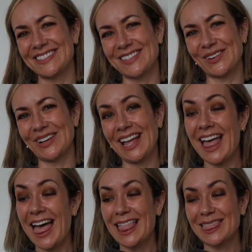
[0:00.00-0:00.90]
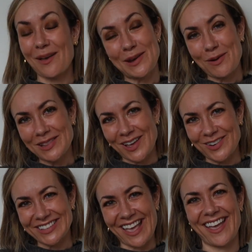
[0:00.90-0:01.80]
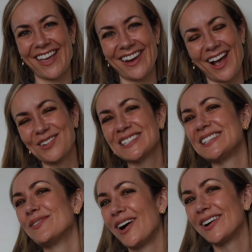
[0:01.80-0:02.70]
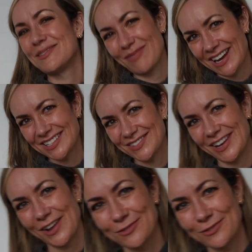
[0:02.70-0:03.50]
So let me know below, and I will see you all in my next video.